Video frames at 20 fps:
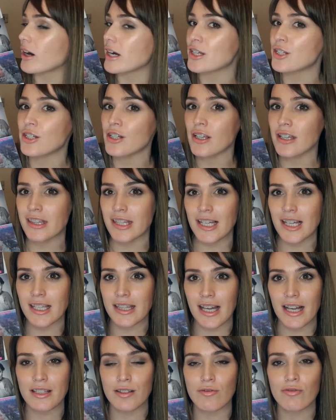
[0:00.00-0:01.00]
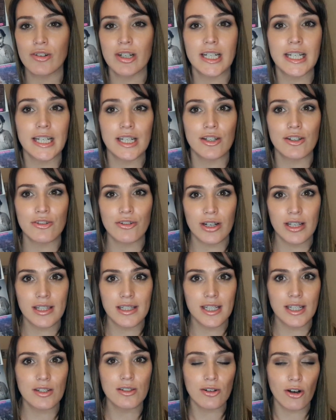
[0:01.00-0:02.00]
I do think that's a really
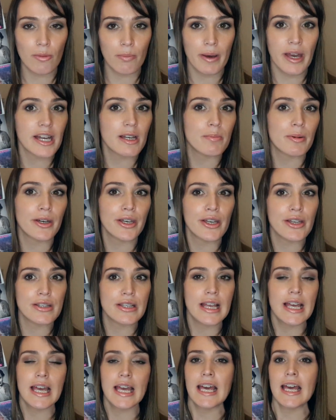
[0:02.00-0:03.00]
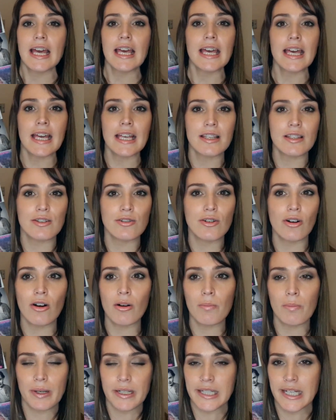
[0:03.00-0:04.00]
interesting topic because it's
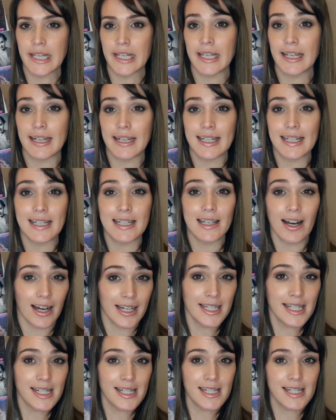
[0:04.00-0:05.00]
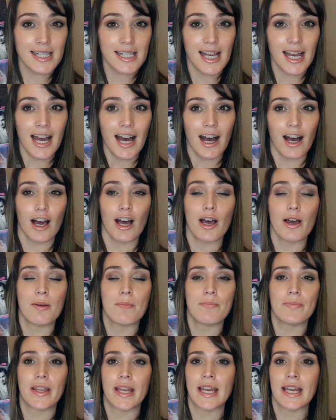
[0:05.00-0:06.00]
not particularly light.
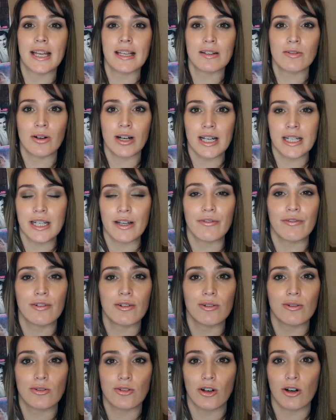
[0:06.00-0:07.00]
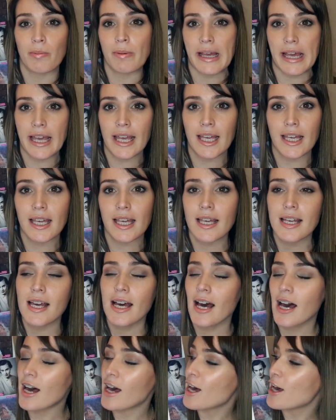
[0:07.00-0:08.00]
Um, it is quite a difficult topic,
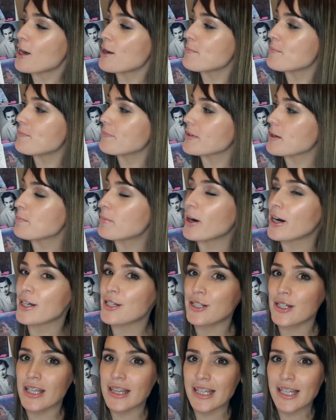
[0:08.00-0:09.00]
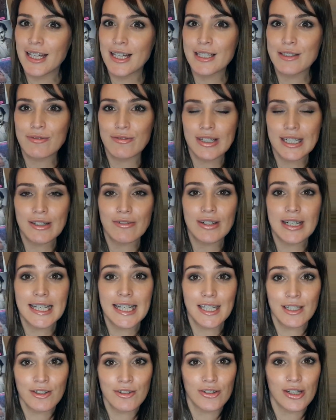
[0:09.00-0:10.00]
um, but I do think it's really, really
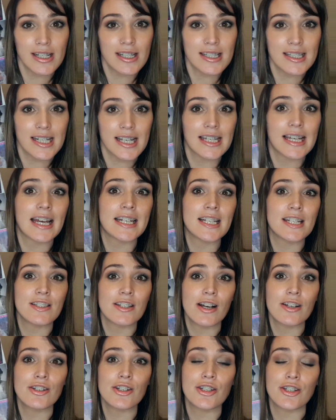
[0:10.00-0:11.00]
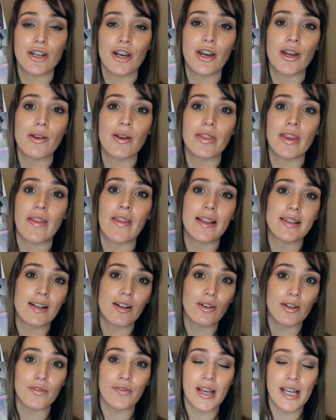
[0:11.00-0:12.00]
interesting, and it does show that there's a
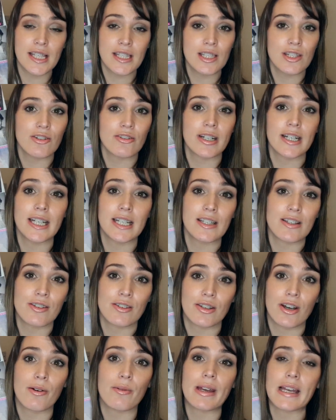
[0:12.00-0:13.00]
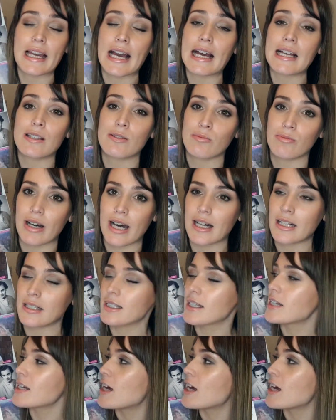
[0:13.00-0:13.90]
lot of history in sewing as well.